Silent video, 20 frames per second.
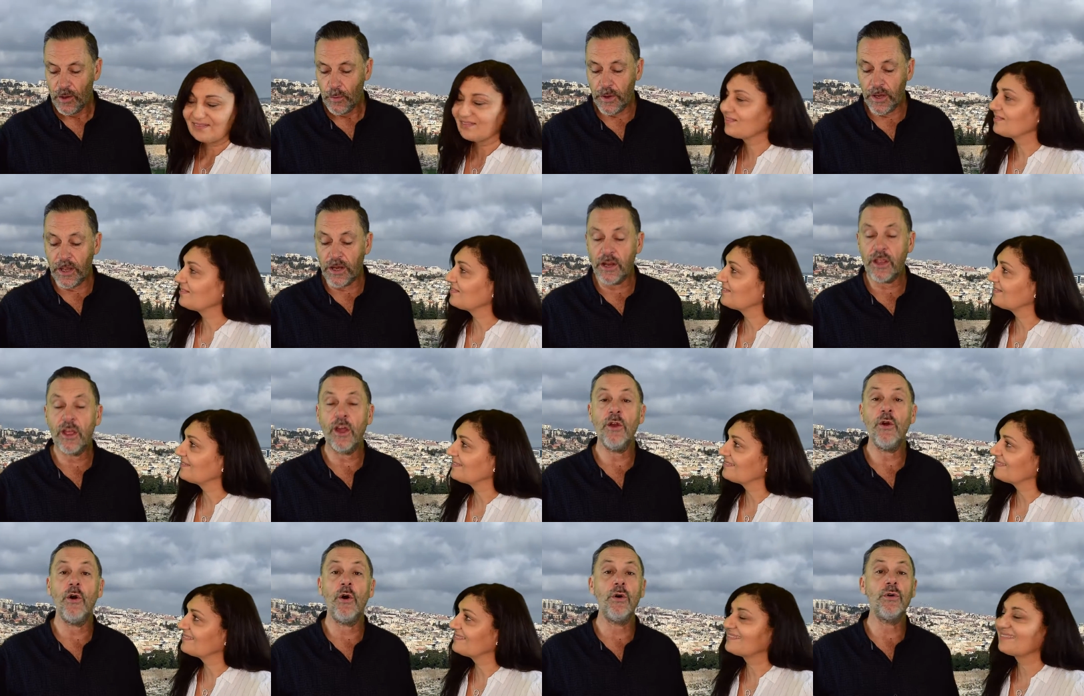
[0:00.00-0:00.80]
Speaker 1: We're going to
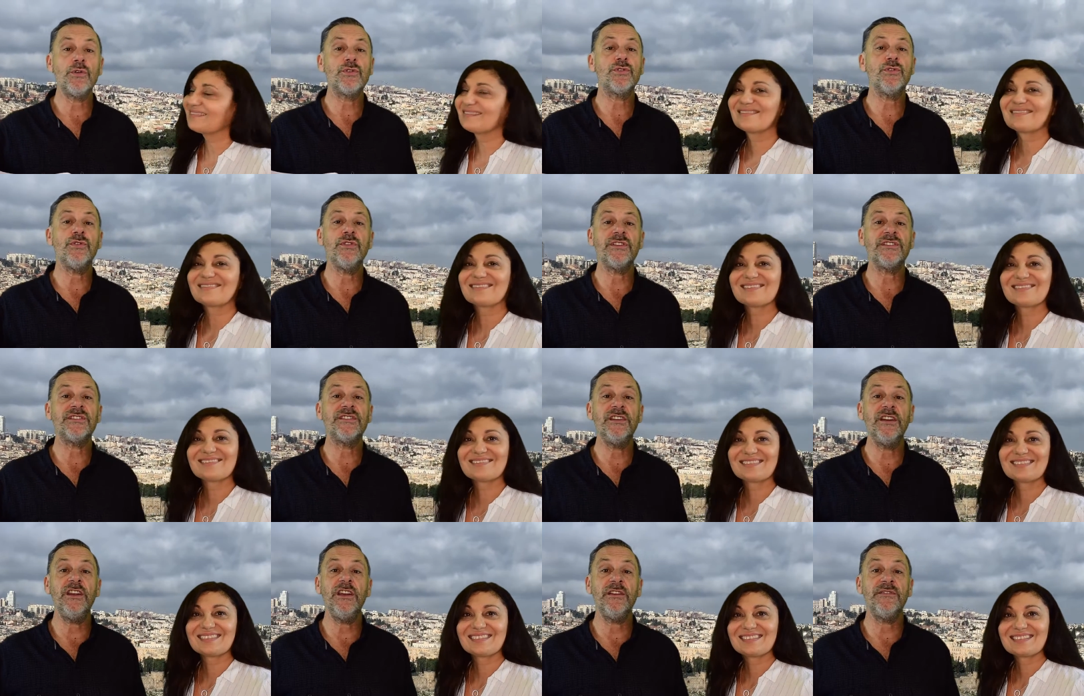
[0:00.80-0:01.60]
go all through the
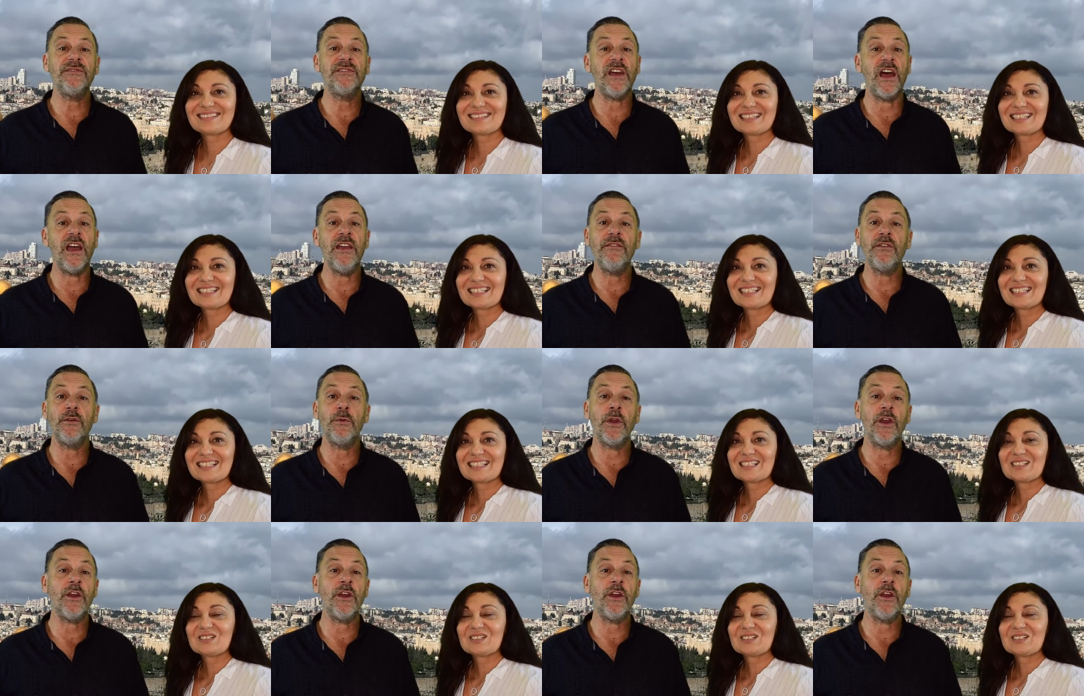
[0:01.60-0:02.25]
city of David.